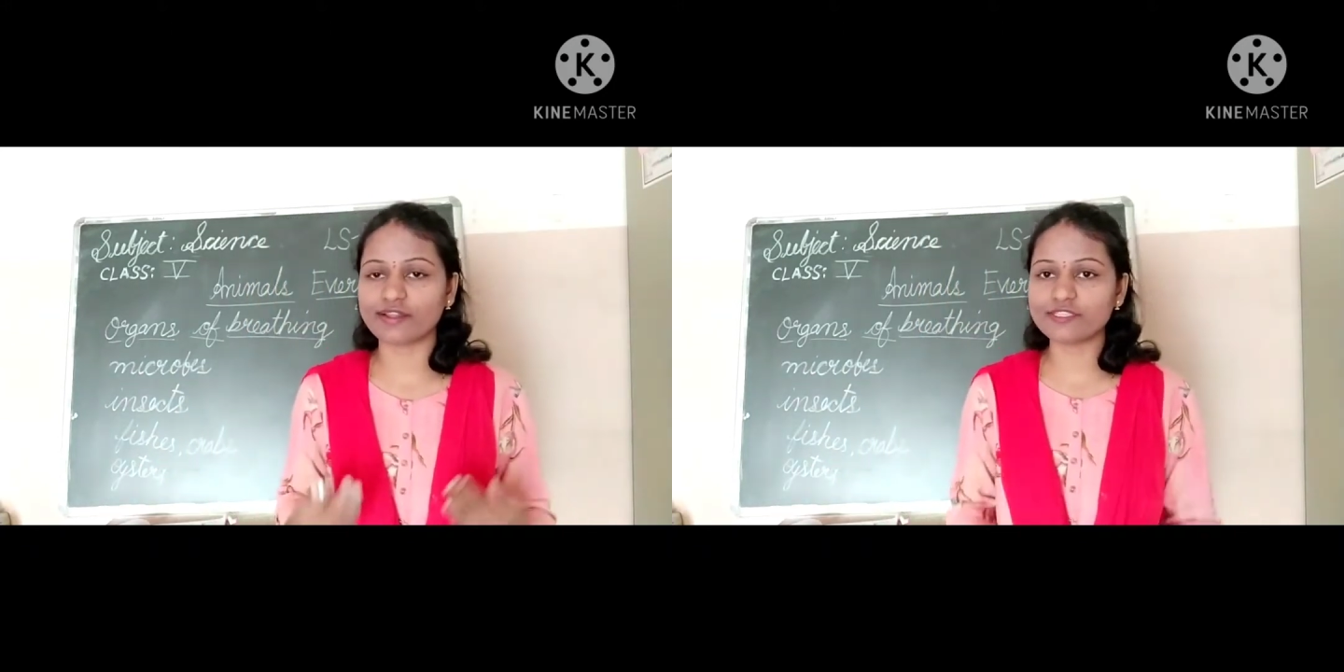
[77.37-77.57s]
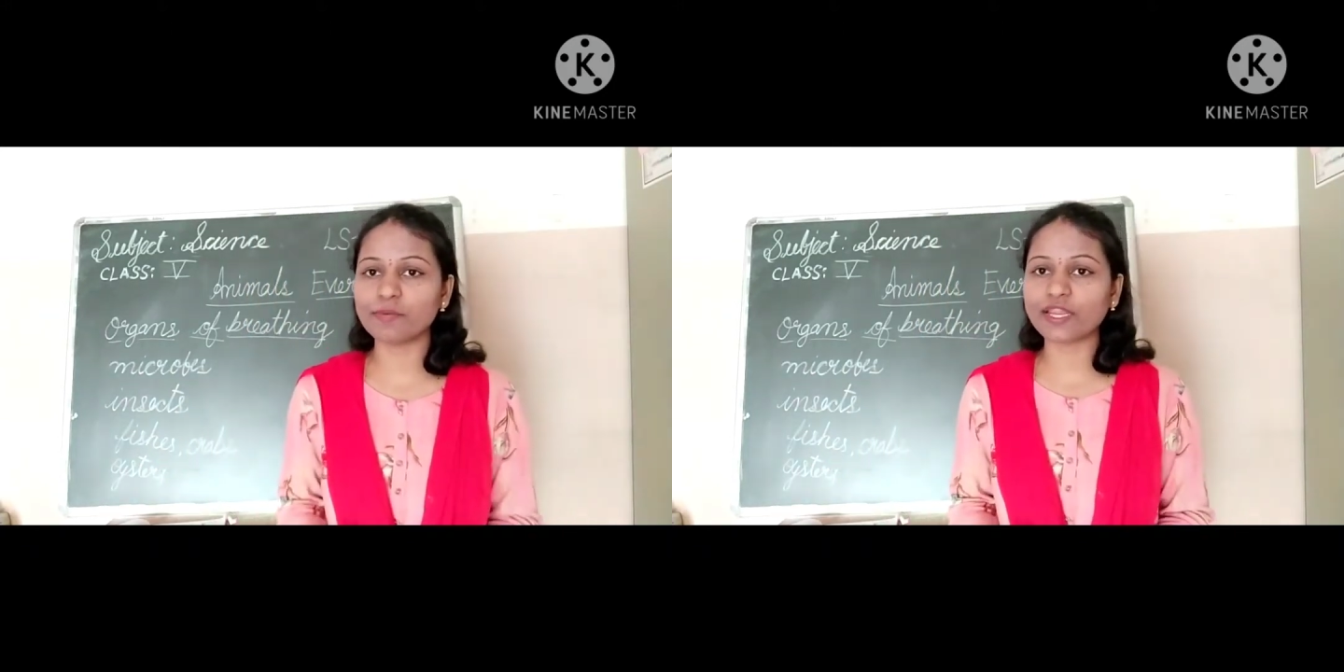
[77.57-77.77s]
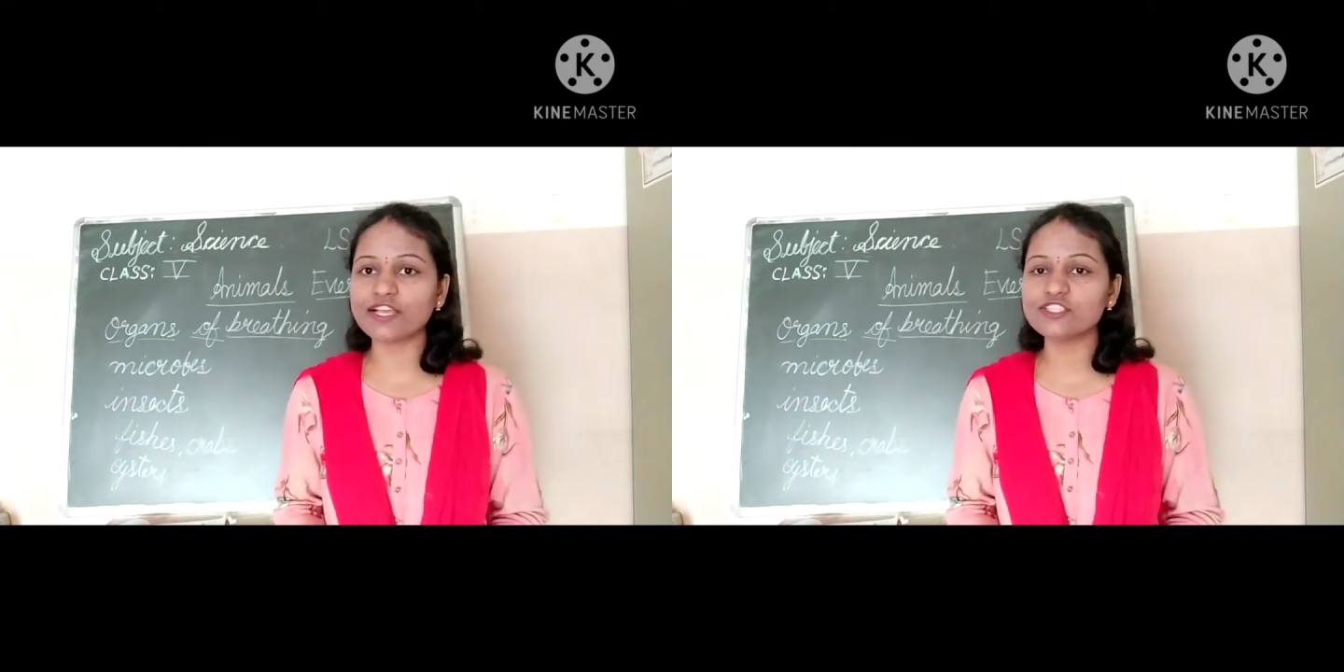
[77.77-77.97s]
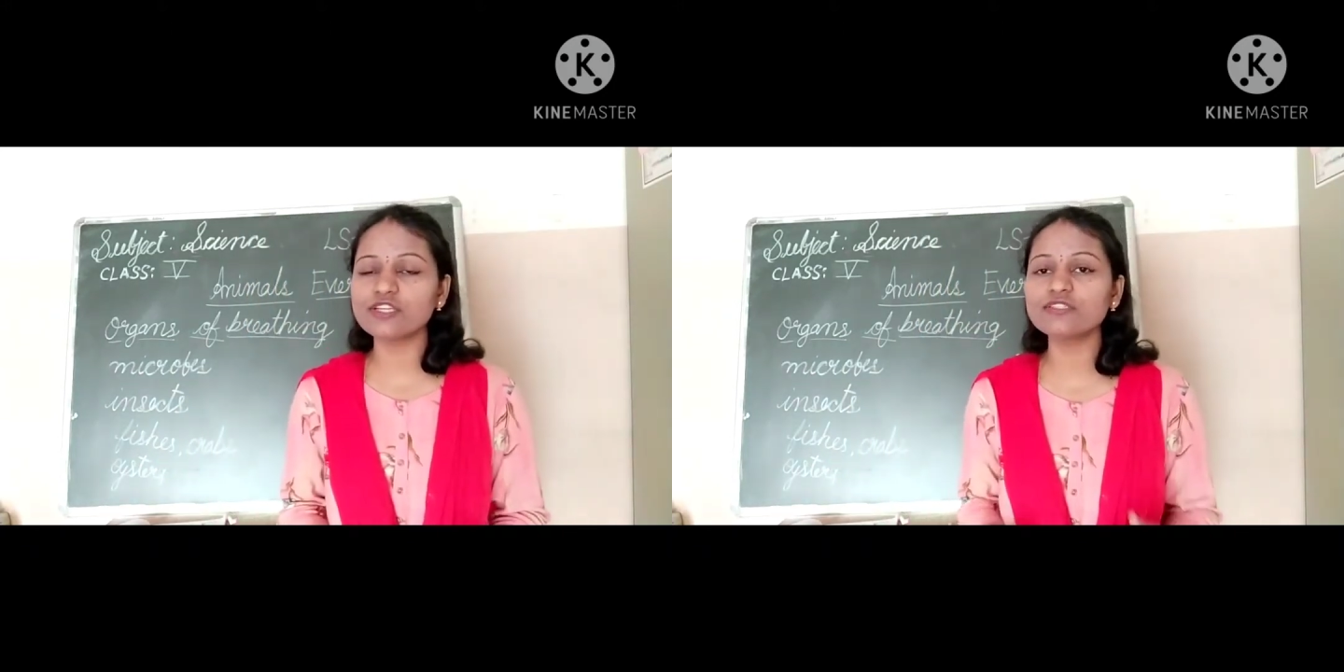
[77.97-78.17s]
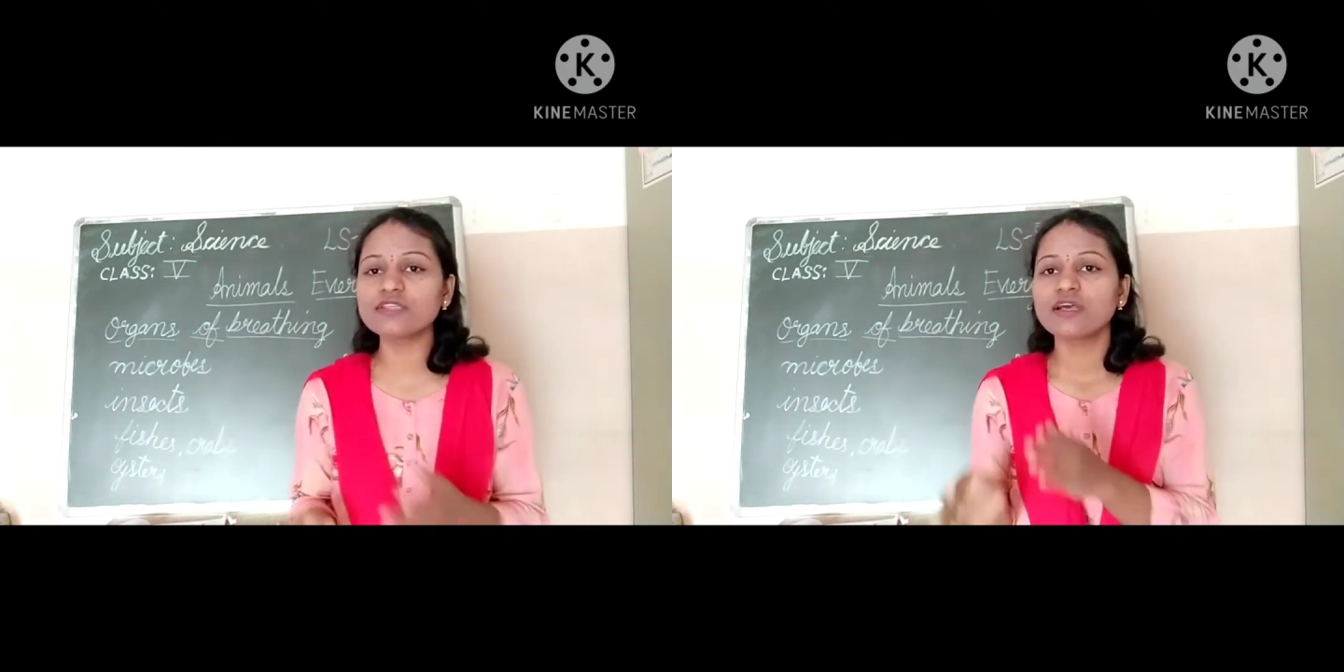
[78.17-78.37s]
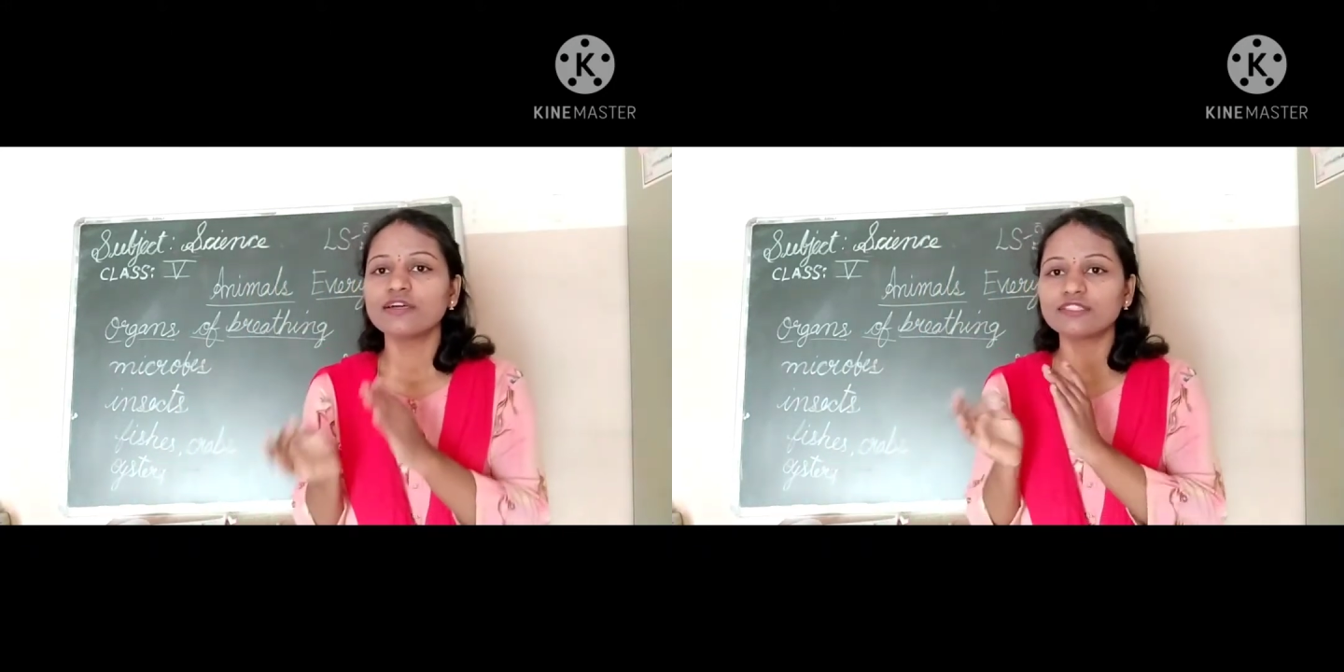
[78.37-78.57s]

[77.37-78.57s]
Respirations,